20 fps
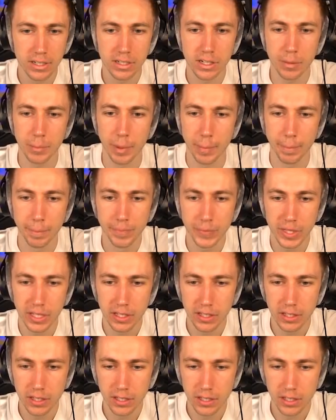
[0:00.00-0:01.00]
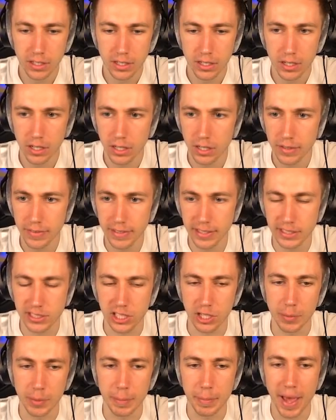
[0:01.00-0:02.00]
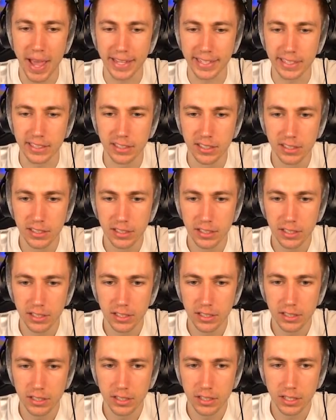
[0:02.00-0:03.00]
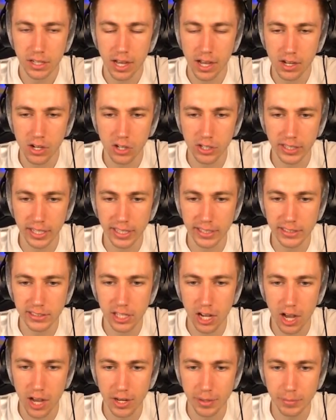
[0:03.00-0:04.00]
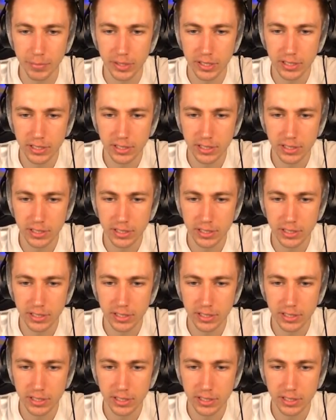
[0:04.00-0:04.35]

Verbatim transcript: Come on. This is going to be banging. I can't get any time